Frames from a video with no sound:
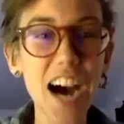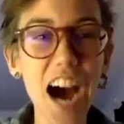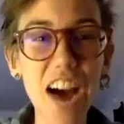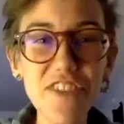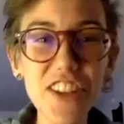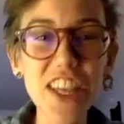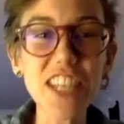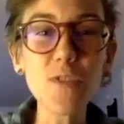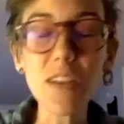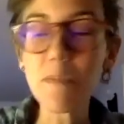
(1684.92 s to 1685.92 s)
I feel like
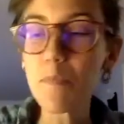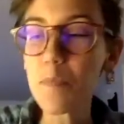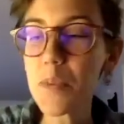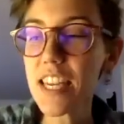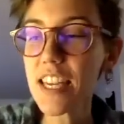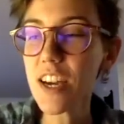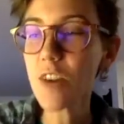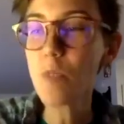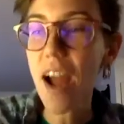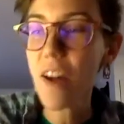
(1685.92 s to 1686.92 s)
you can be
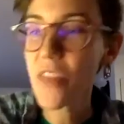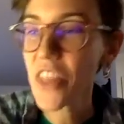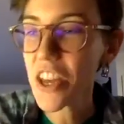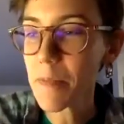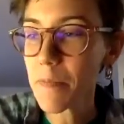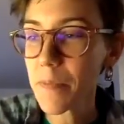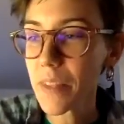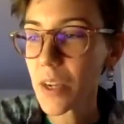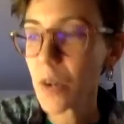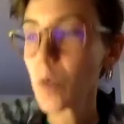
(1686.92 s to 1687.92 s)
around them
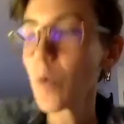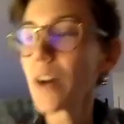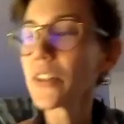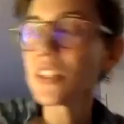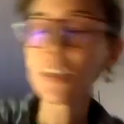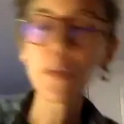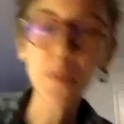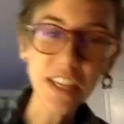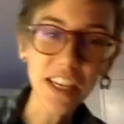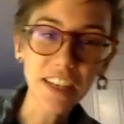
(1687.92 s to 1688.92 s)
while still
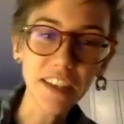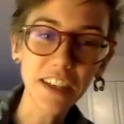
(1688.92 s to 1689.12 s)
being